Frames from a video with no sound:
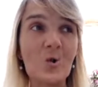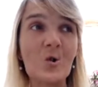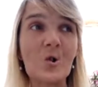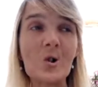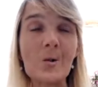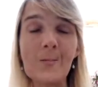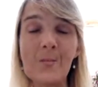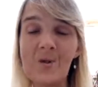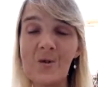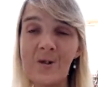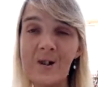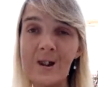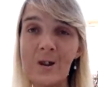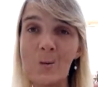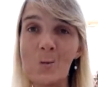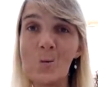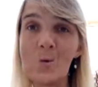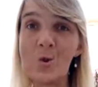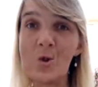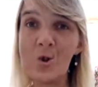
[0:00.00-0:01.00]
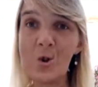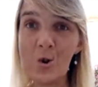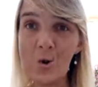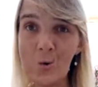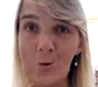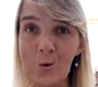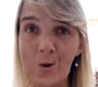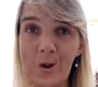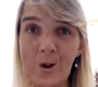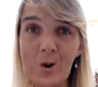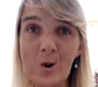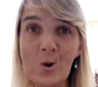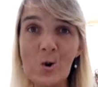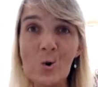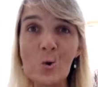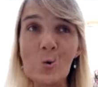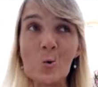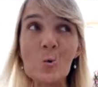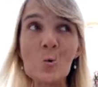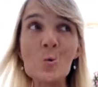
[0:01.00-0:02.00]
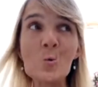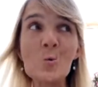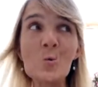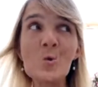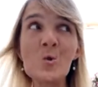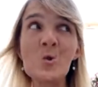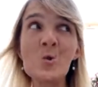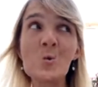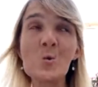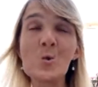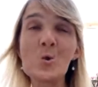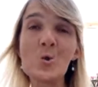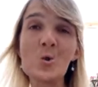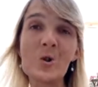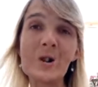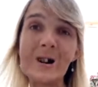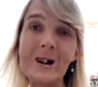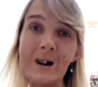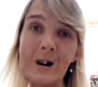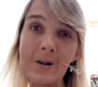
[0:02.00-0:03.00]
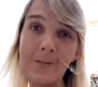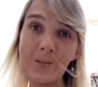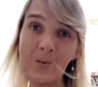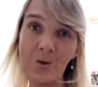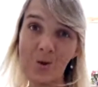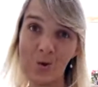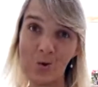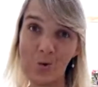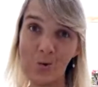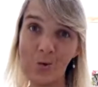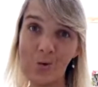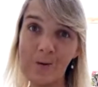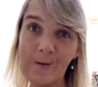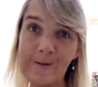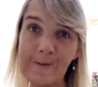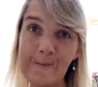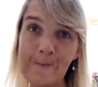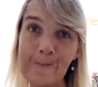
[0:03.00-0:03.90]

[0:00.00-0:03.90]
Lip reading: Cooperate with those who you look up to